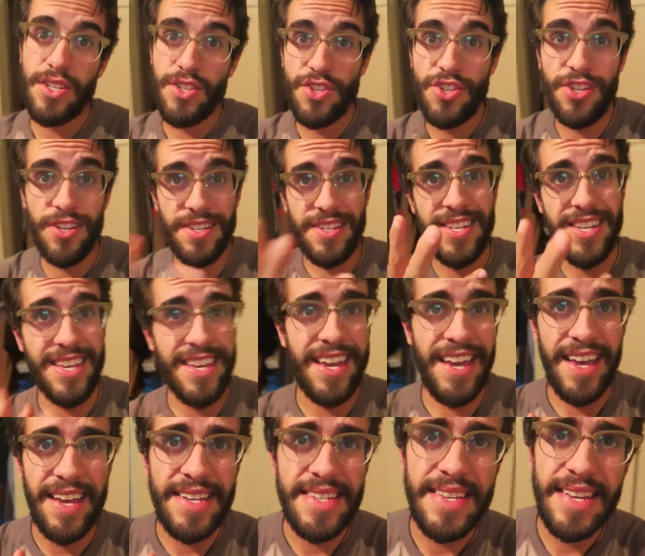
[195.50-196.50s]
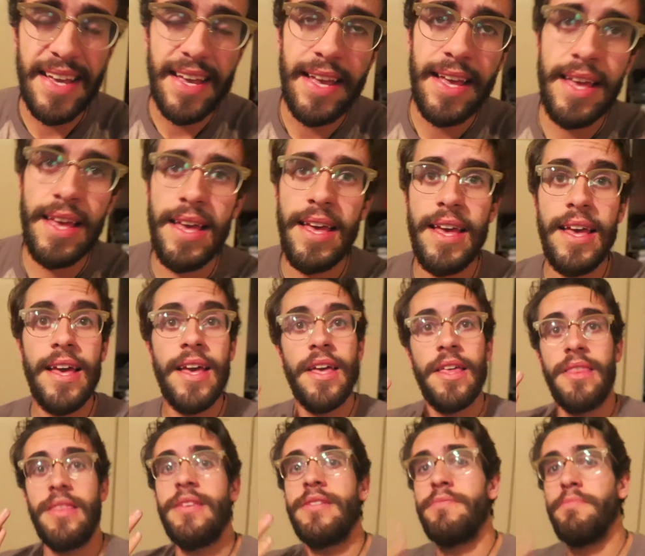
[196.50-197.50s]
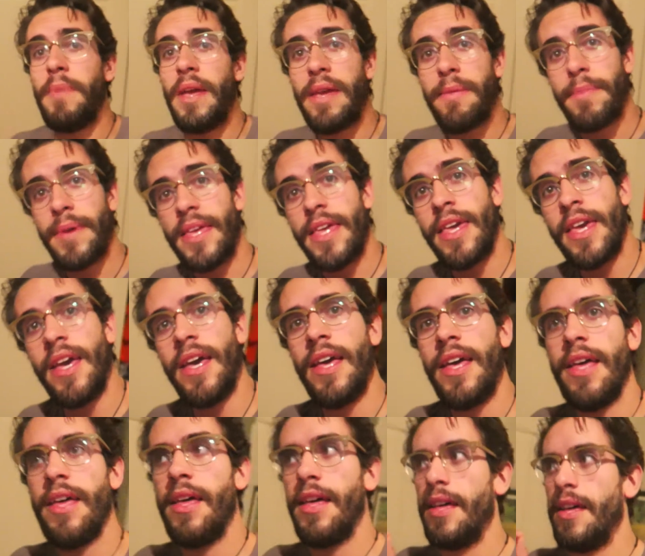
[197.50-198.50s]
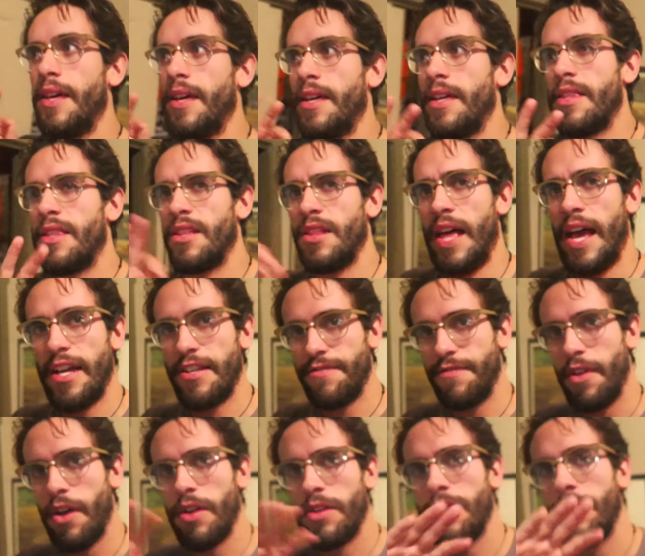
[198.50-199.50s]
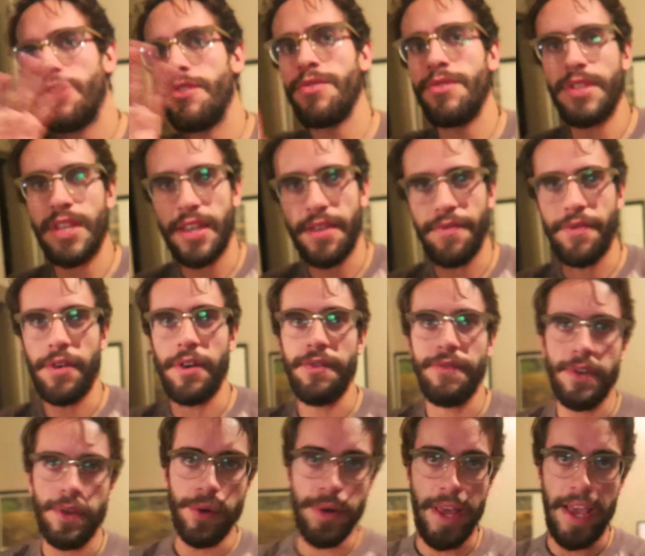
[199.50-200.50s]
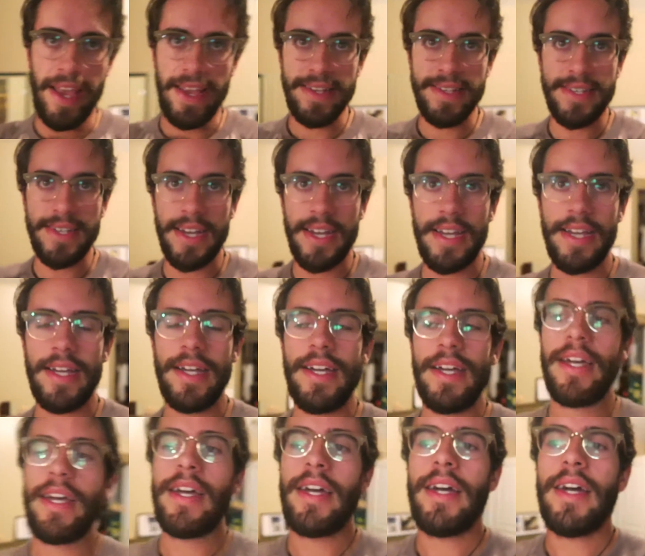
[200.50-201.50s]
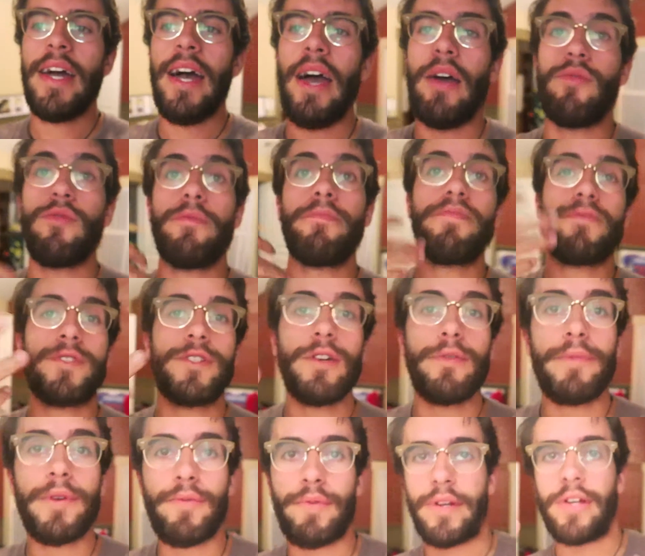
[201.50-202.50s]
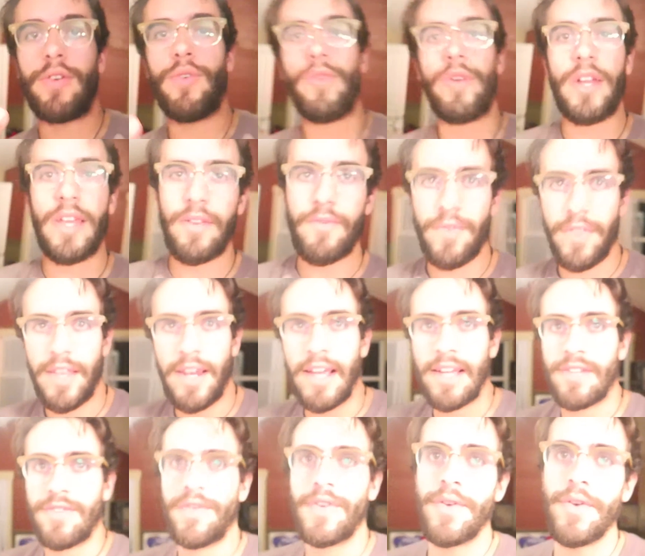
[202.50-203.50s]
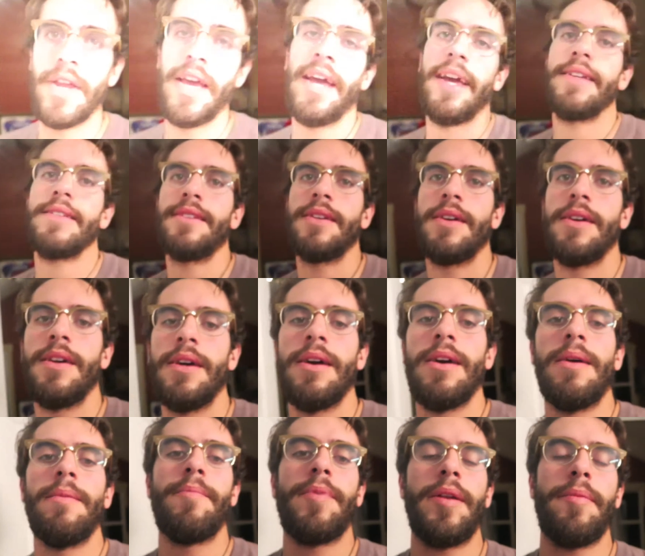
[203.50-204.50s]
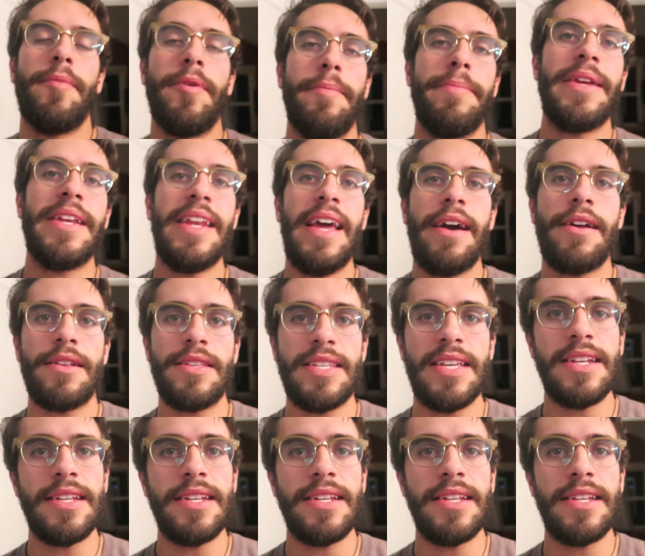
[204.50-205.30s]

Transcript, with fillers: just in case, this may be the last vlog that you see for a few days. I will still be recording for the next few days but I'm gonna be down in